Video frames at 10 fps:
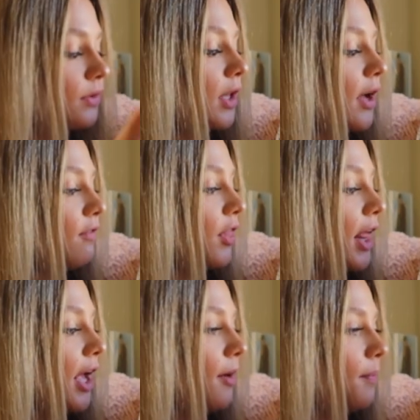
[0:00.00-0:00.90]
Love
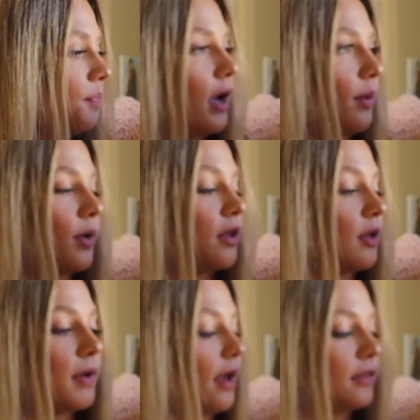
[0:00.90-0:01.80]
them. I wear
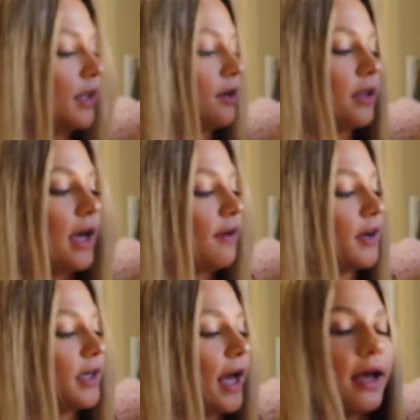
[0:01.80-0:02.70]
them literally
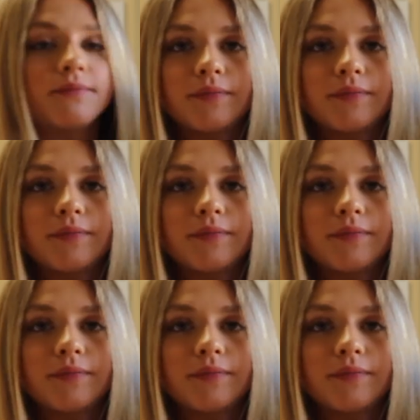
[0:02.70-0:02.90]
every day,